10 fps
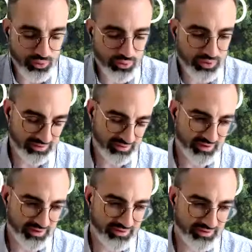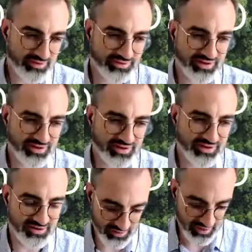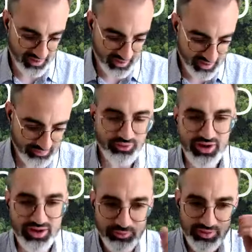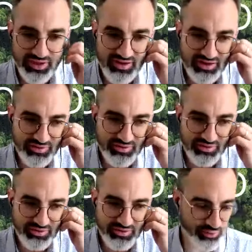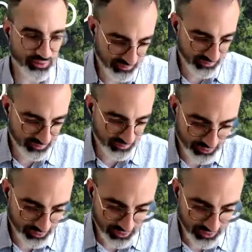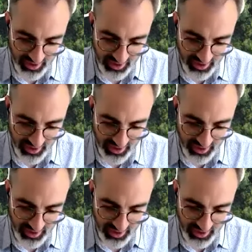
yes. Uh, thanks a lot, Elena. I'm, I'm so glad to be here. Thank you for giving me the floor.